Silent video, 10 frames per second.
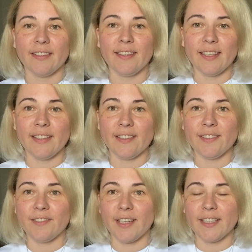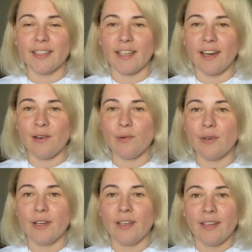knitted right now,
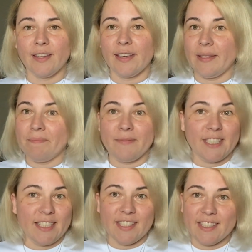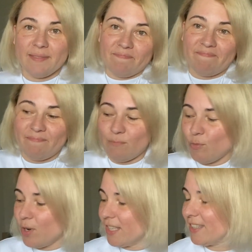just
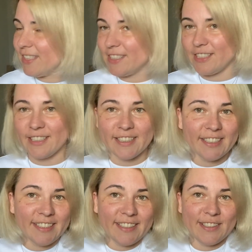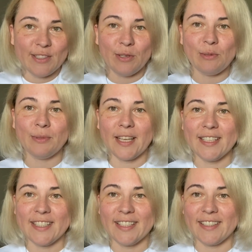white t-shirt, so
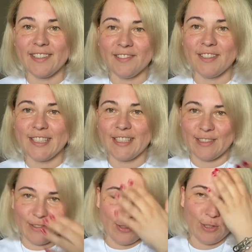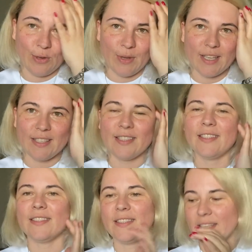nothing interesting to show.
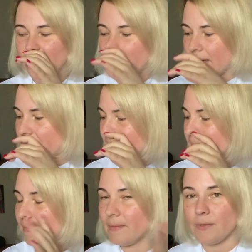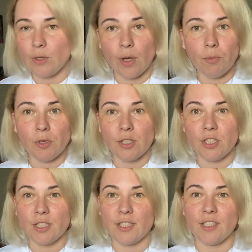And so I will
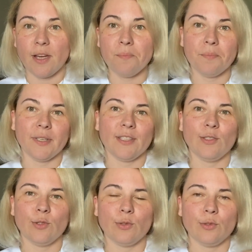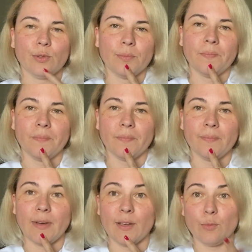just jump into
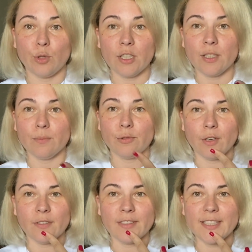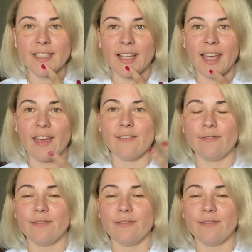my work in progress. I have